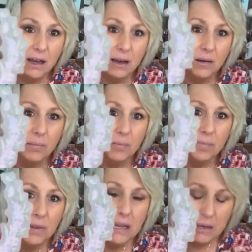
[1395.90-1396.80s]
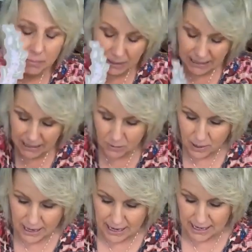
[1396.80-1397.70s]
Um, but
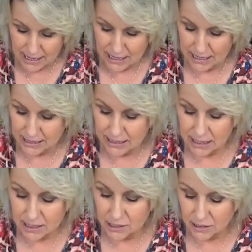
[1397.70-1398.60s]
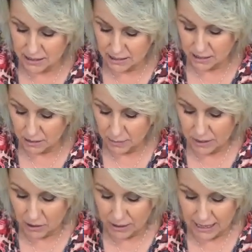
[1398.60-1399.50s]
anyway, it's an it's going to
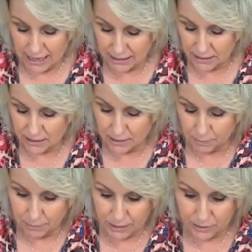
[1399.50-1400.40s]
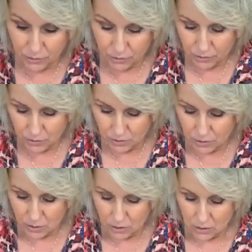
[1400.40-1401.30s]
be our next bundle.
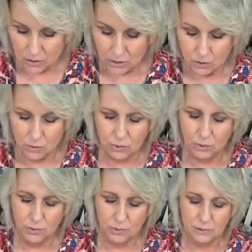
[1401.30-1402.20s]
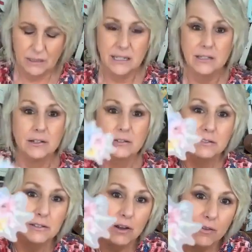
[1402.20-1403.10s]
Ooh these
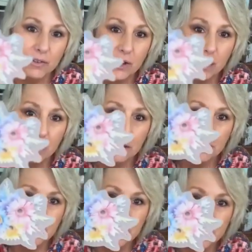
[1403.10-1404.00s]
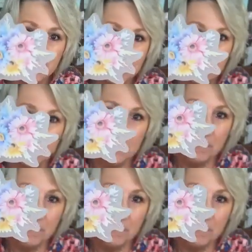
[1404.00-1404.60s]
soft colors.